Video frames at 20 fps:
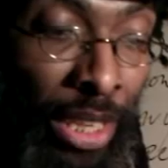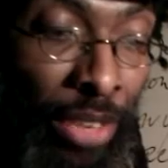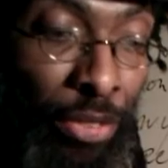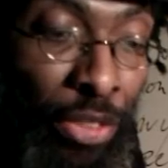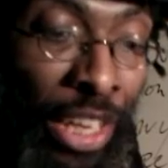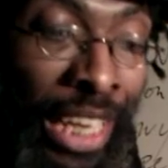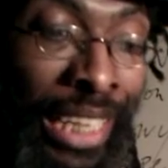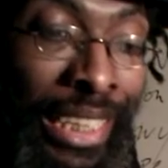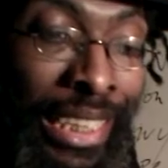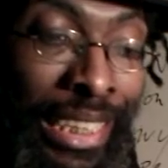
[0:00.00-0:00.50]

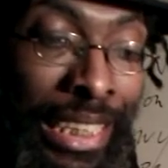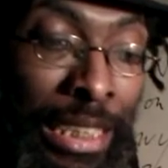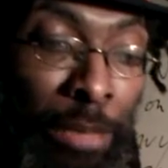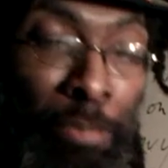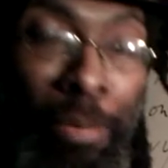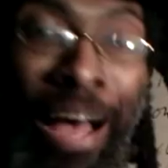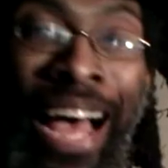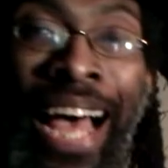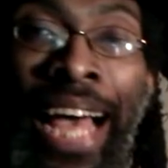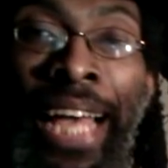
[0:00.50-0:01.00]
They
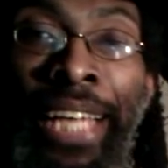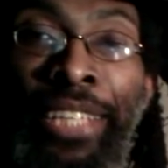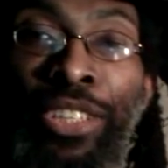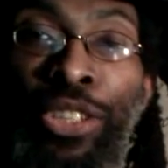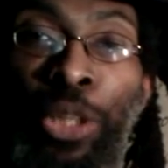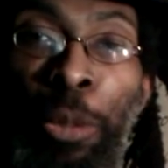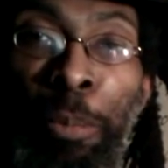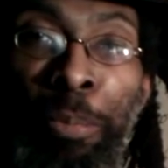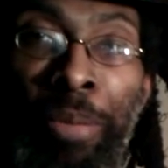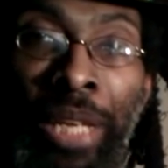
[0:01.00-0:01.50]
despise
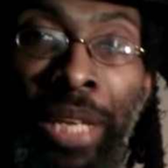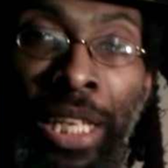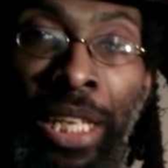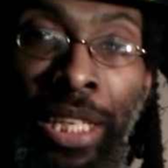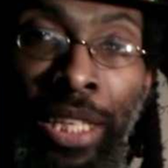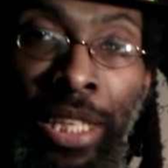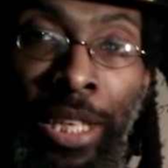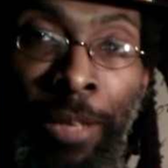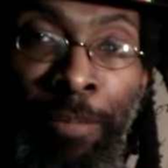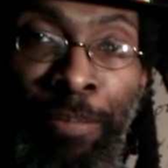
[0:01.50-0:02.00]

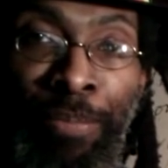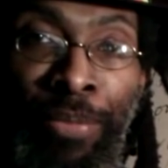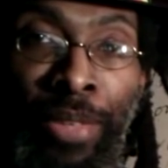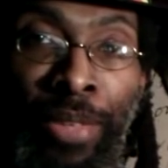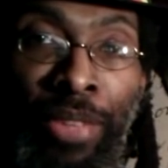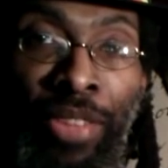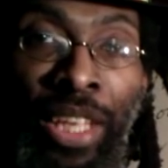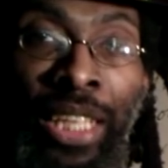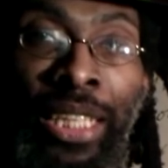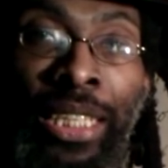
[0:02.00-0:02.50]
dominion.
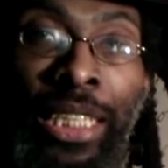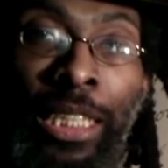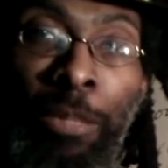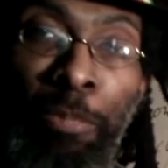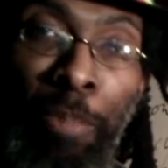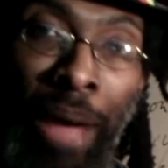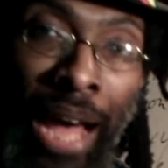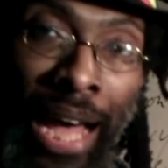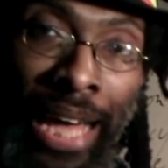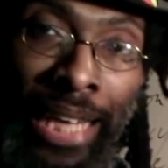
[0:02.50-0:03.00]
They
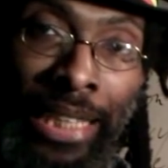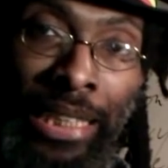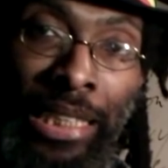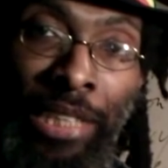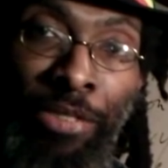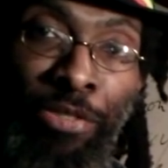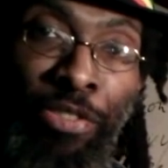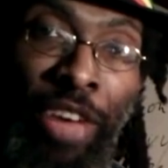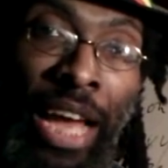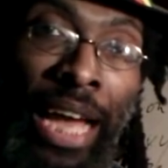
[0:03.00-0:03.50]
despise
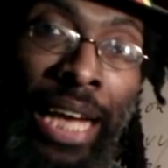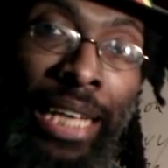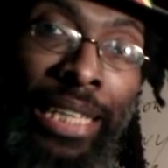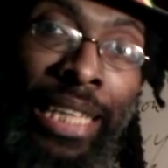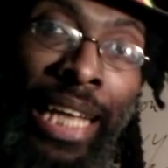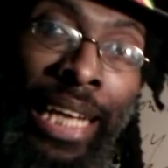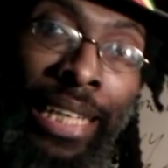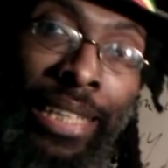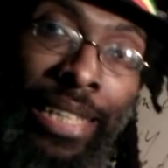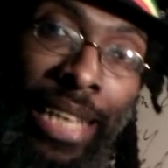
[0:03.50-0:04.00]
the fact
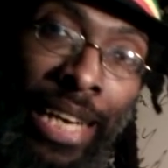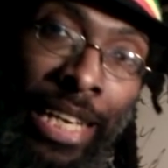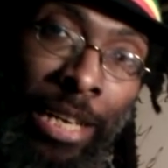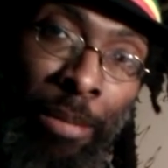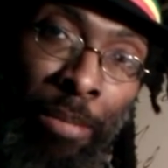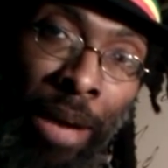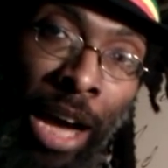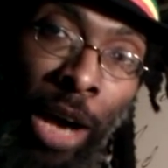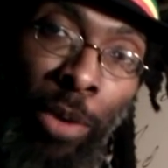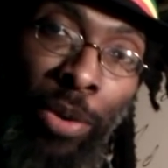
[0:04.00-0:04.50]
that
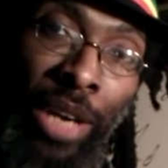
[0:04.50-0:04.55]
Kedemawi